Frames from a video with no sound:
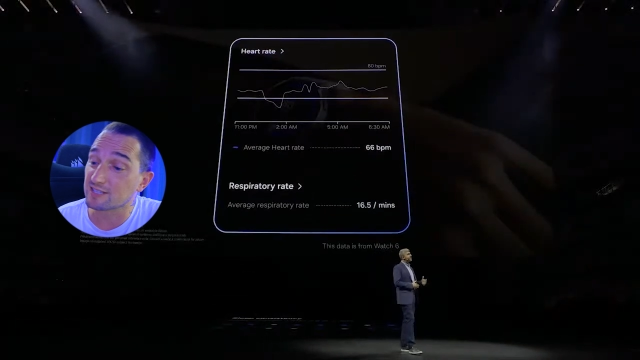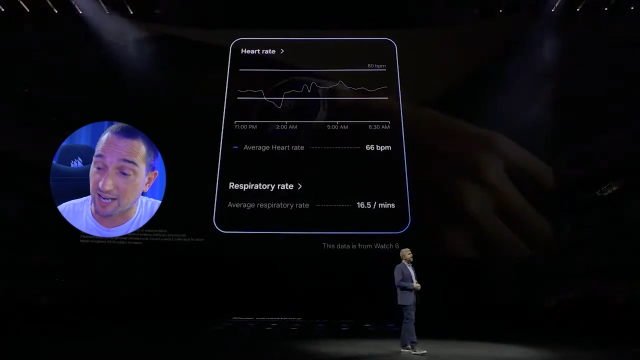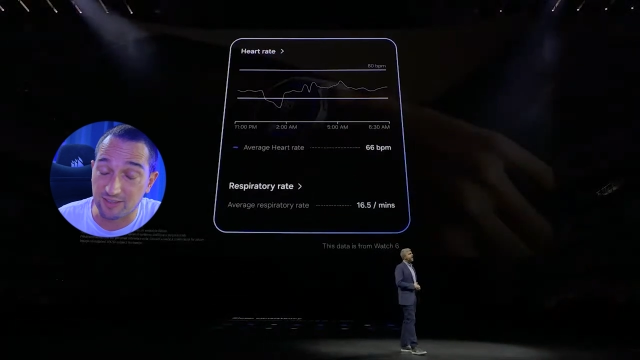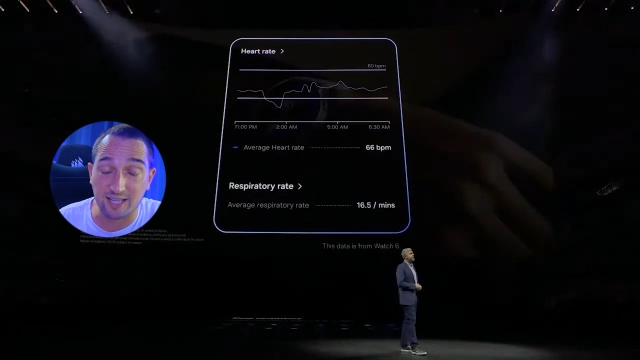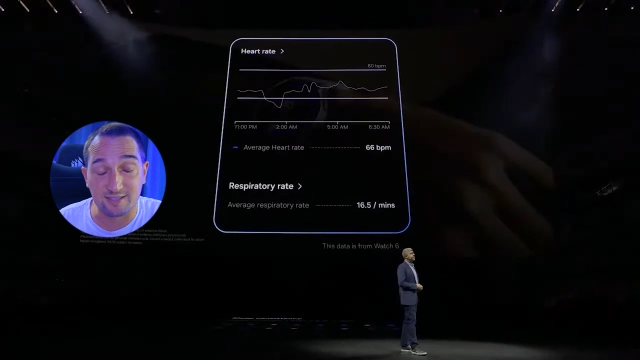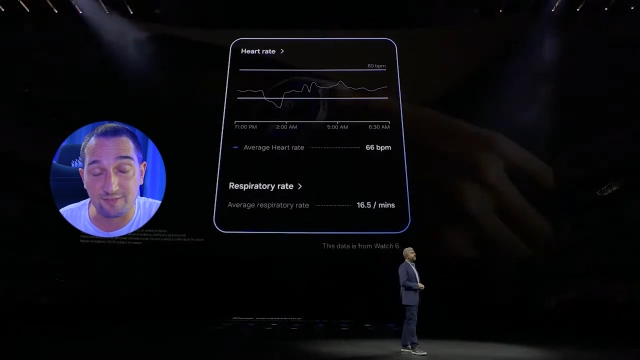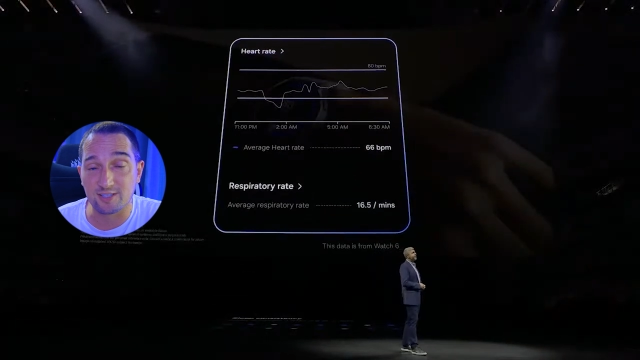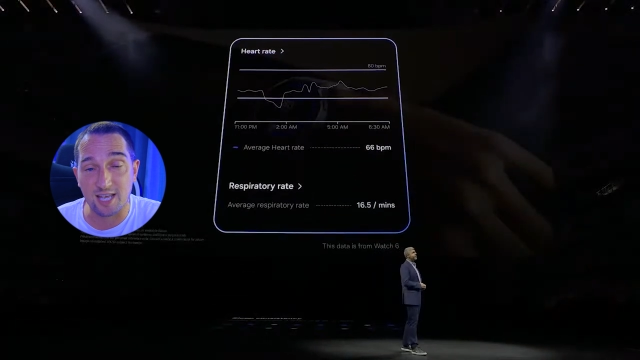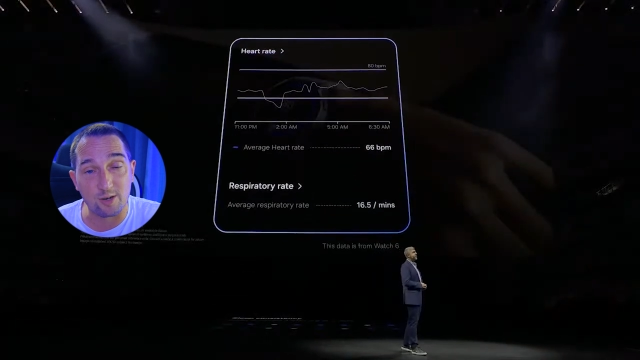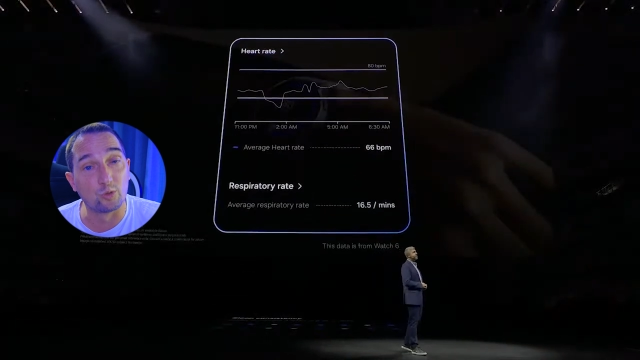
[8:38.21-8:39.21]
and I think it's safe to
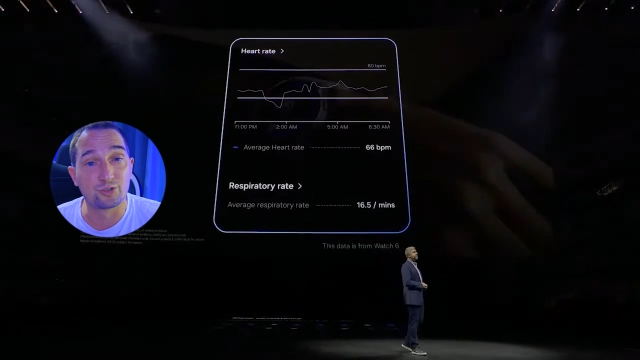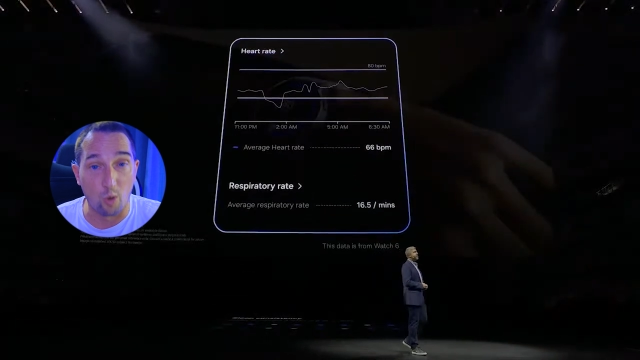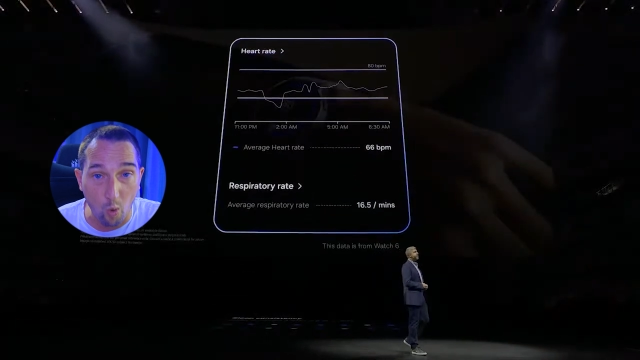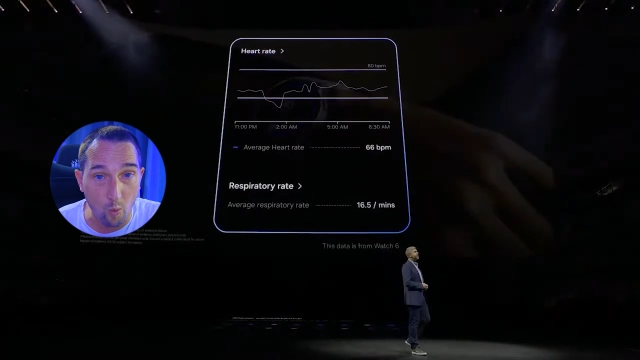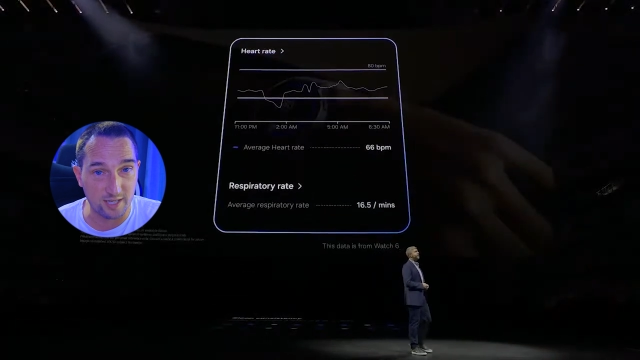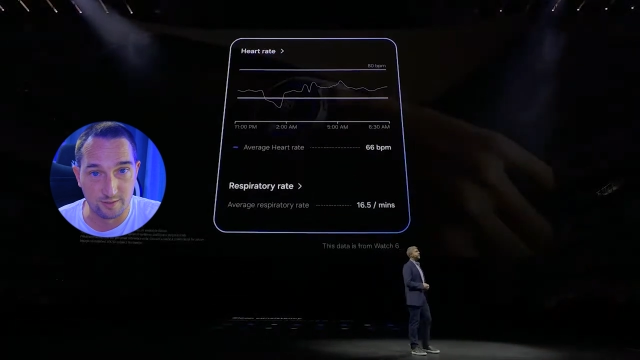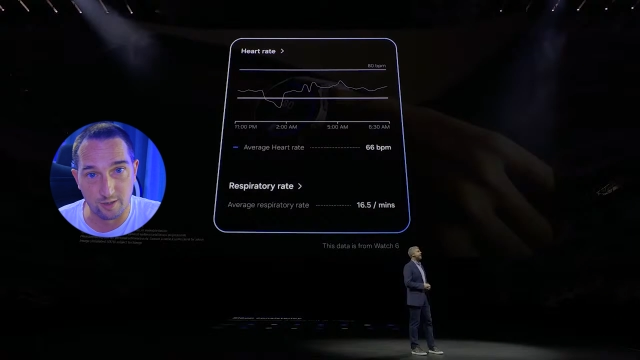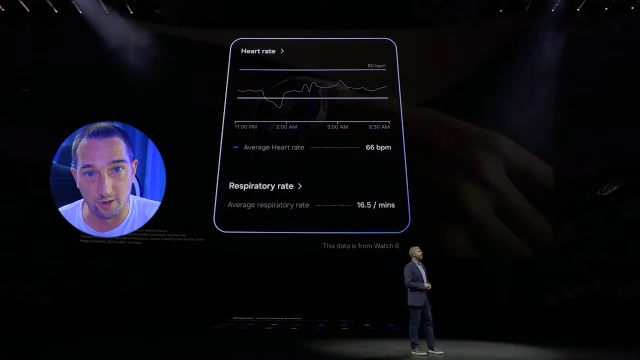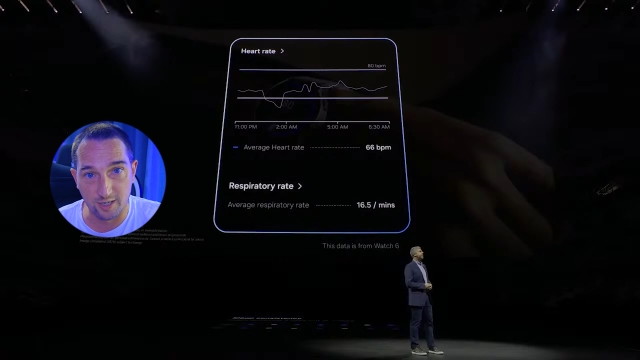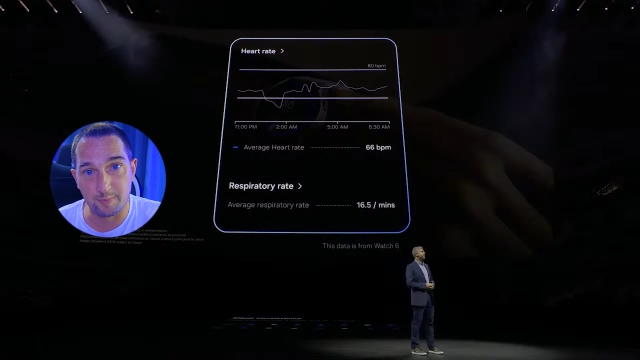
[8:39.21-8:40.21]
say it will always
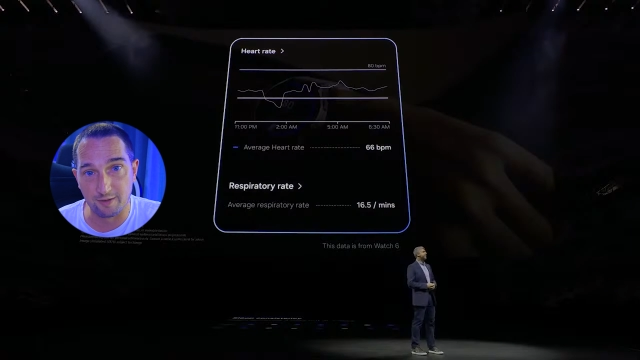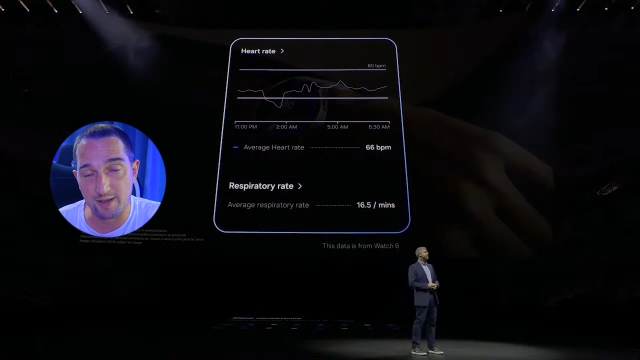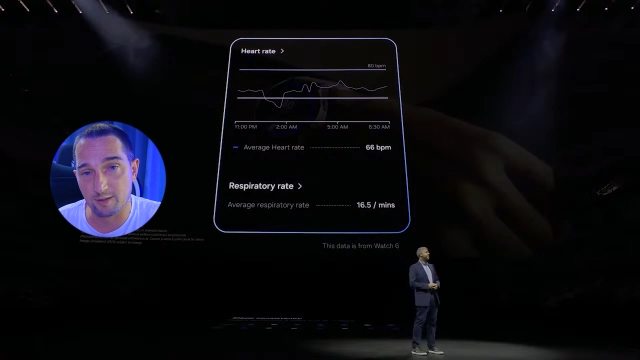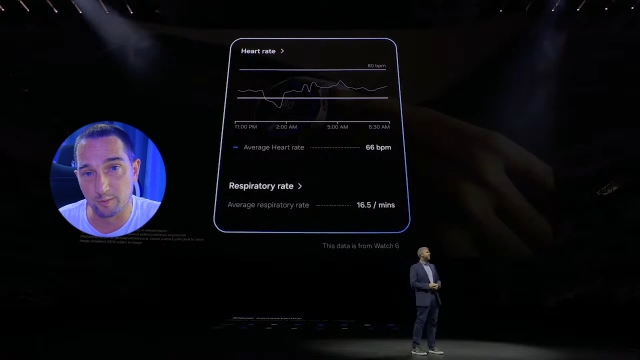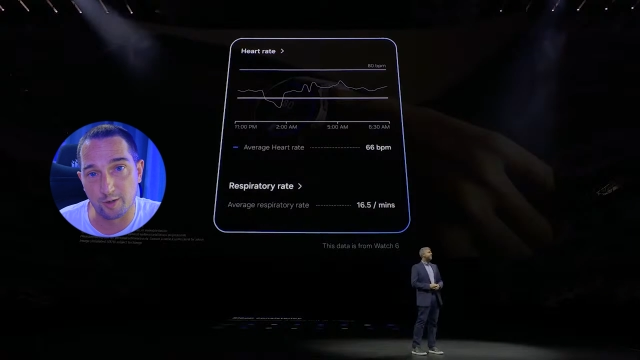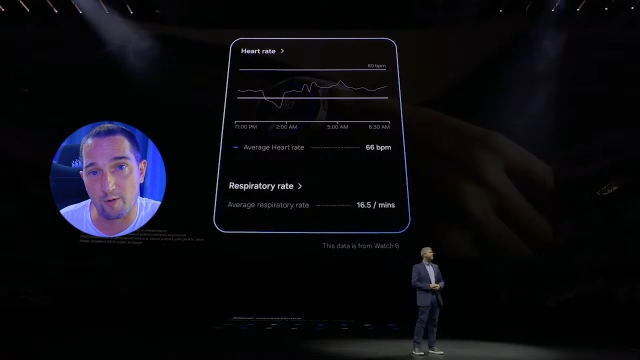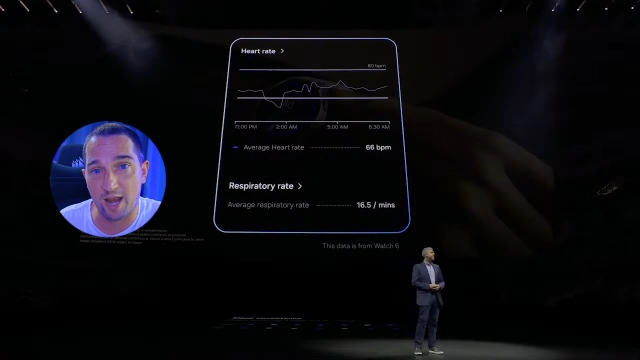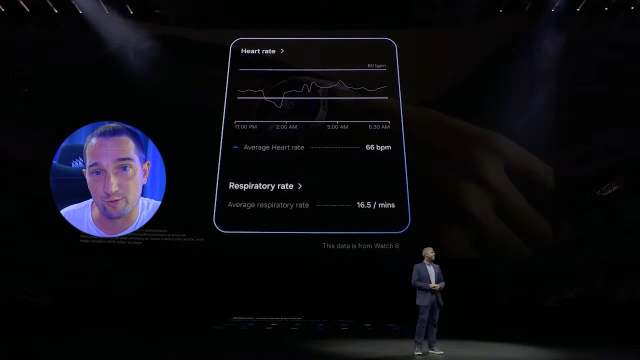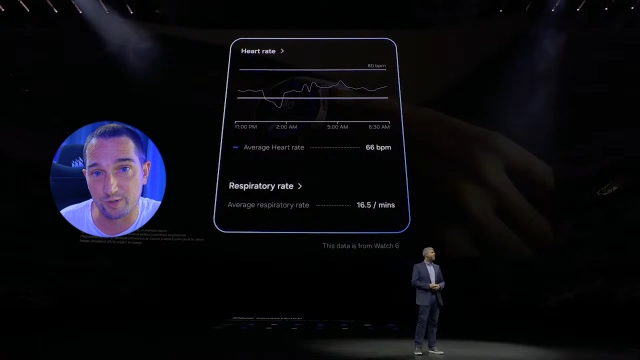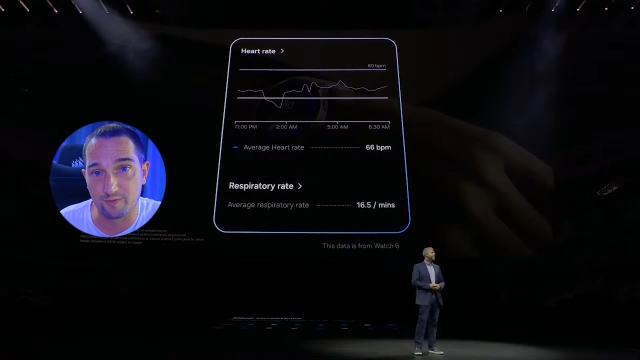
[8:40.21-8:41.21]
only be available on
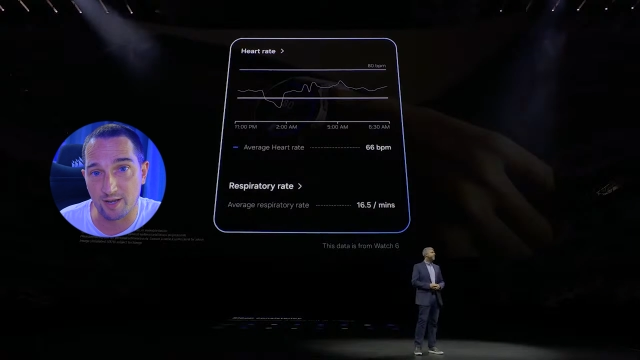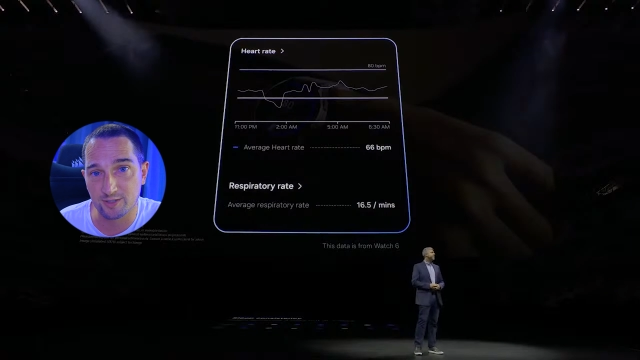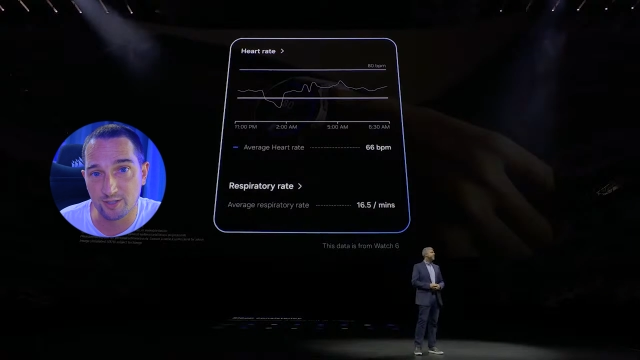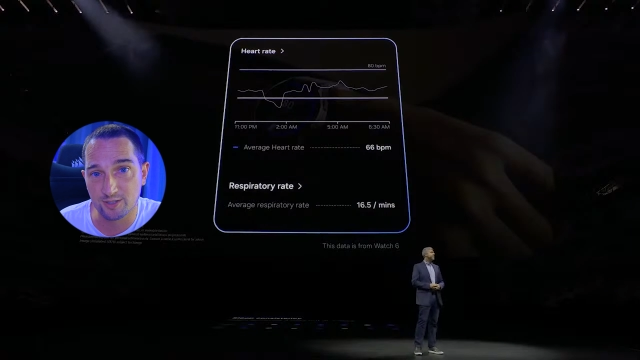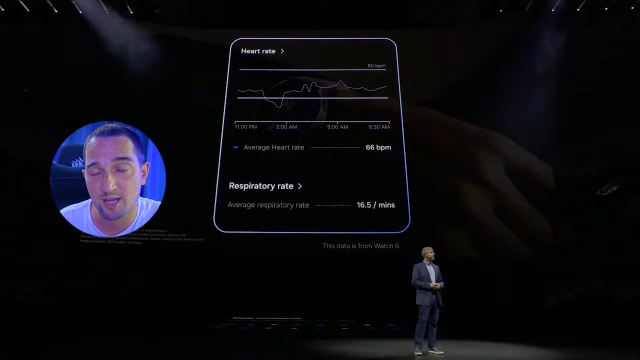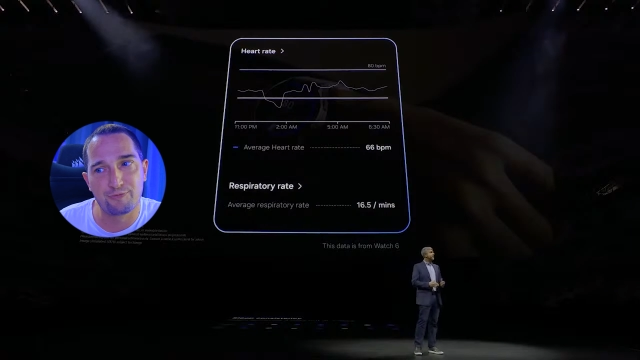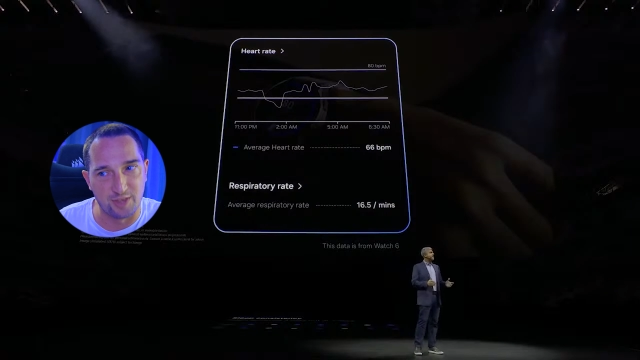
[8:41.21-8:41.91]
Android devices.